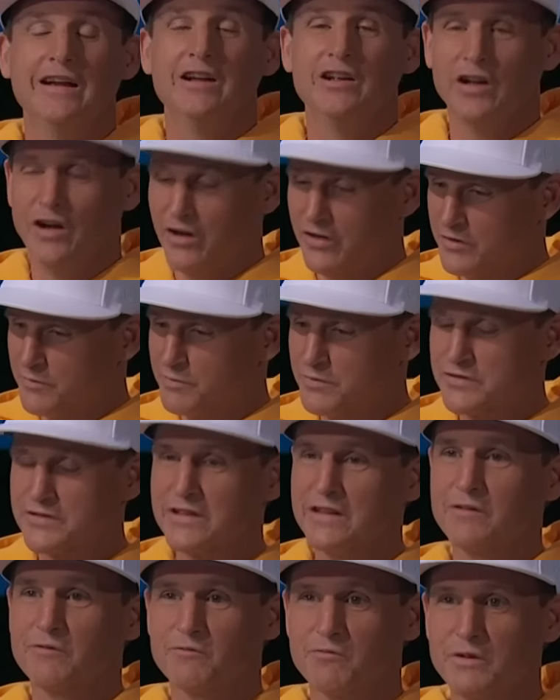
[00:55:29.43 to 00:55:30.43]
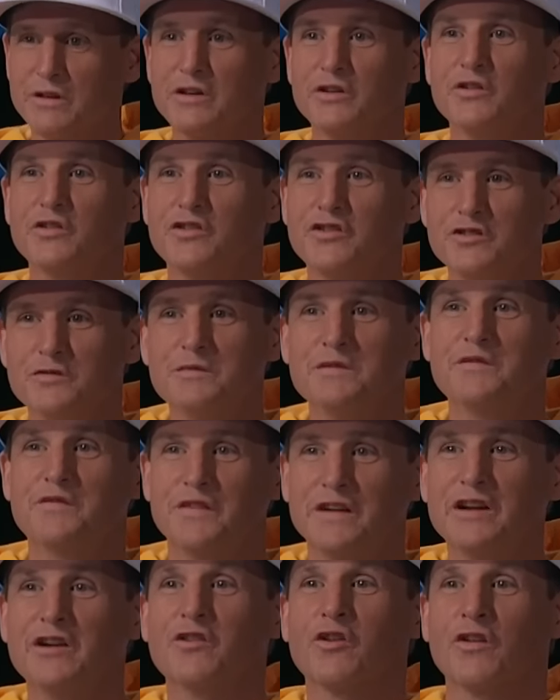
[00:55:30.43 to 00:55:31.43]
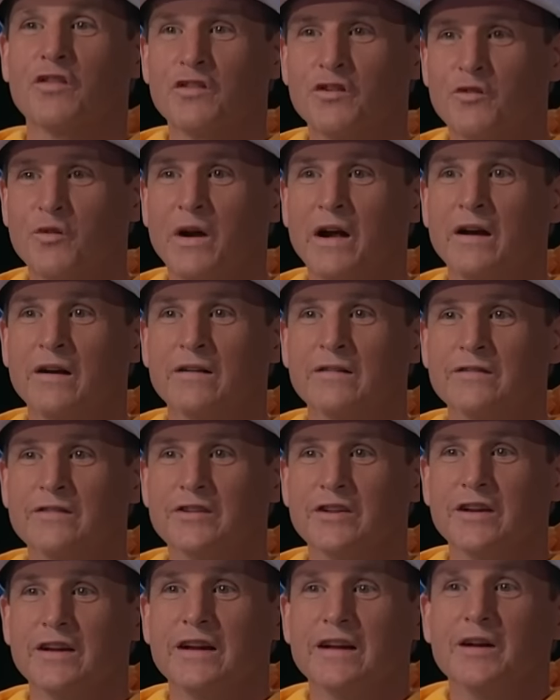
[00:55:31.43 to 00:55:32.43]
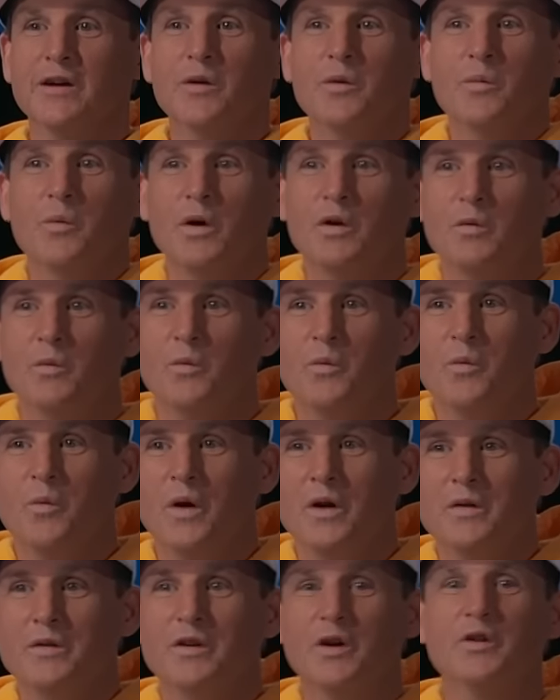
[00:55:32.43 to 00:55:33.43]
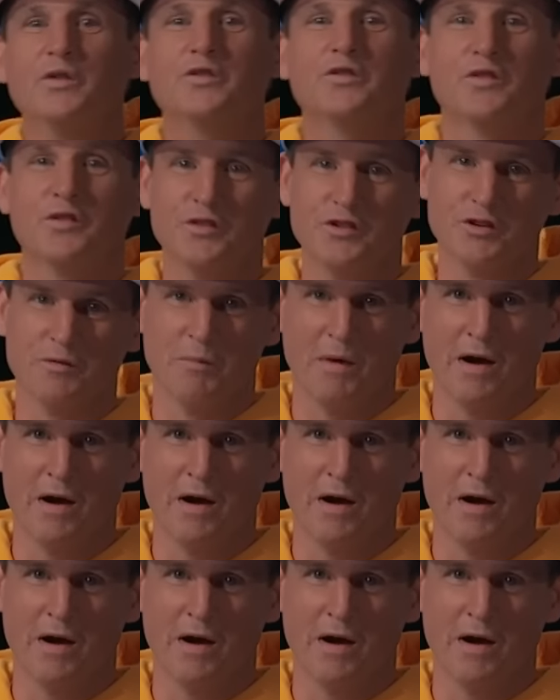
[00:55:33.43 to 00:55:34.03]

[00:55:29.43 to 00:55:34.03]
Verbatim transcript: 100% real human finger on the ground. What what goes through your